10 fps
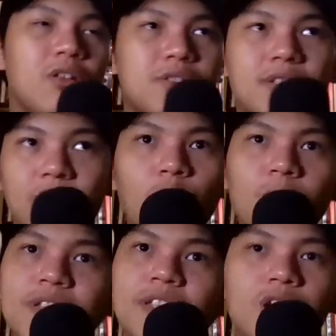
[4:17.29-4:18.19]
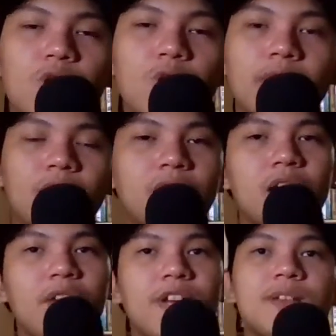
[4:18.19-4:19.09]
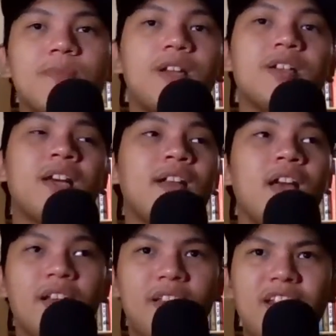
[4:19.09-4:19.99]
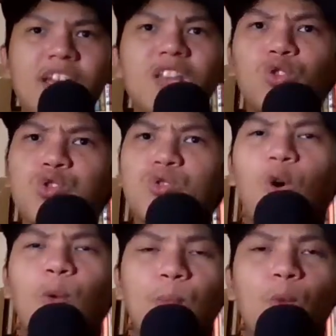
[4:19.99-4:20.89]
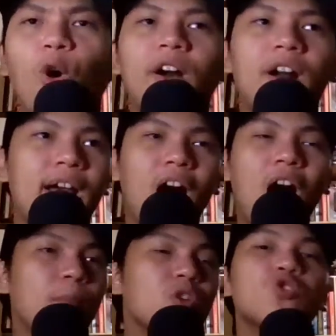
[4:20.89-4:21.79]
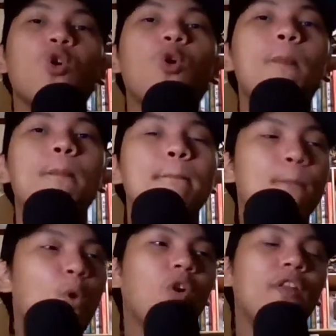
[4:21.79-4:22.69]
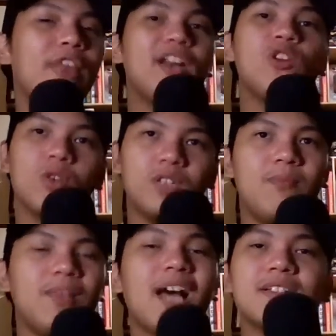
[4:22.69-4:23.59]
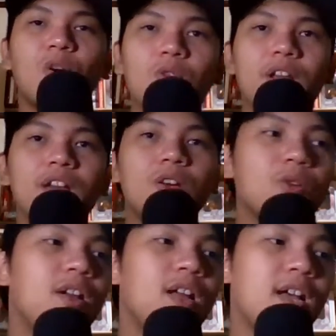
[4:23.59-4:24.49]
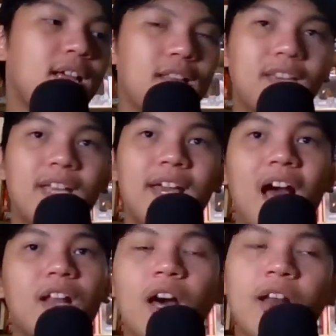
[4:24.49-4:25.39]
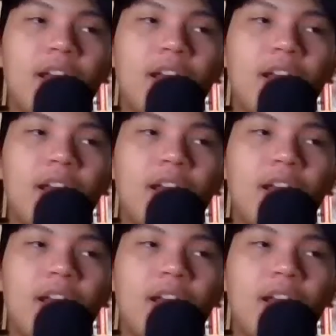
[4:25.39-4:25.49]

Because always their goal without their defensive players is that they need to score more. Like I must score more than your team. That's the only goal that they had.